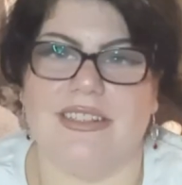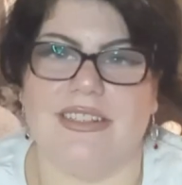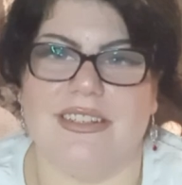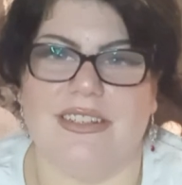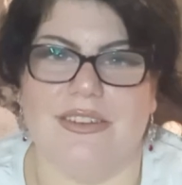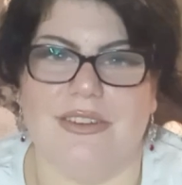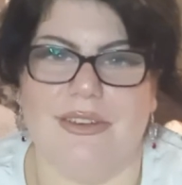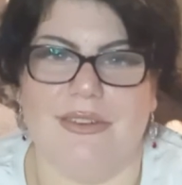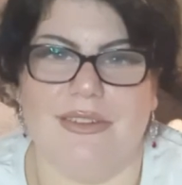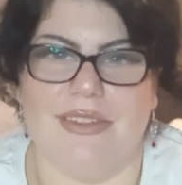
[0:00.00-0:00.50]
to
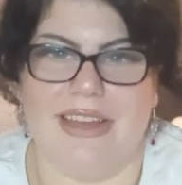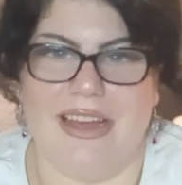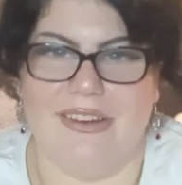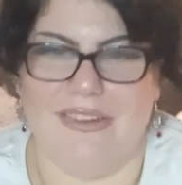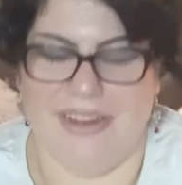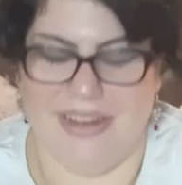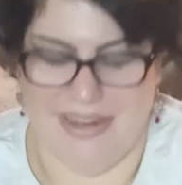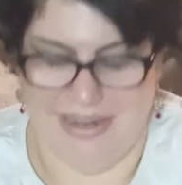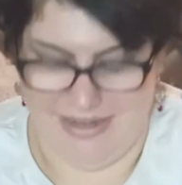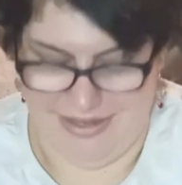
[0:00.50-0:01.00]
do it
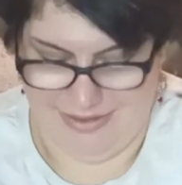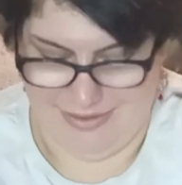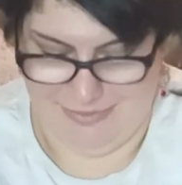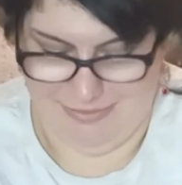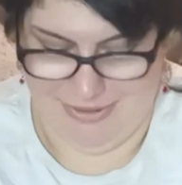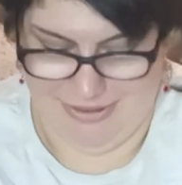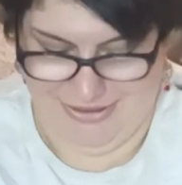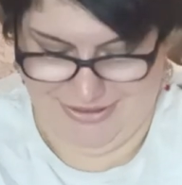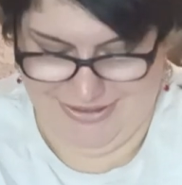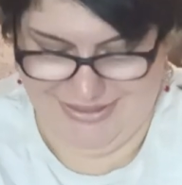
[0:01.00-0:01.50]
without cutting the
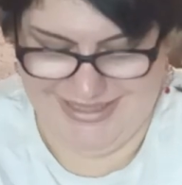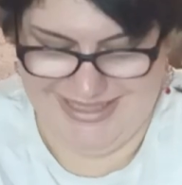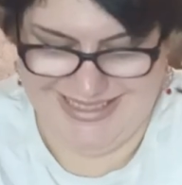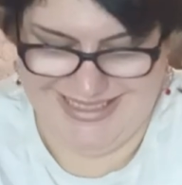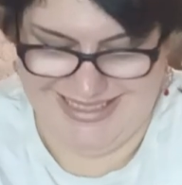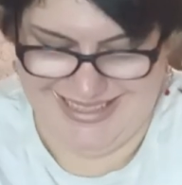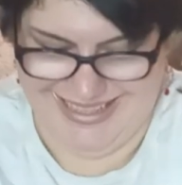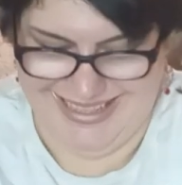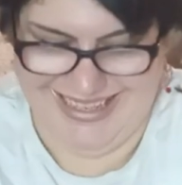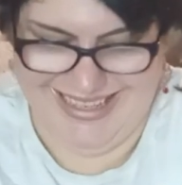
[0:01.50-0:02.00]

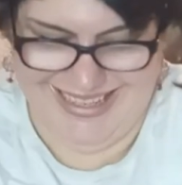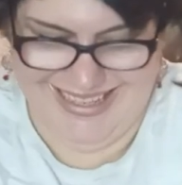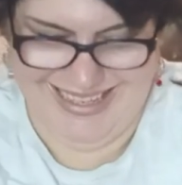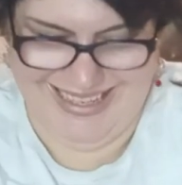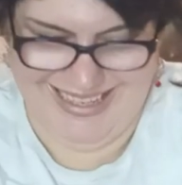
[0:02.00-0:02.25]
poster.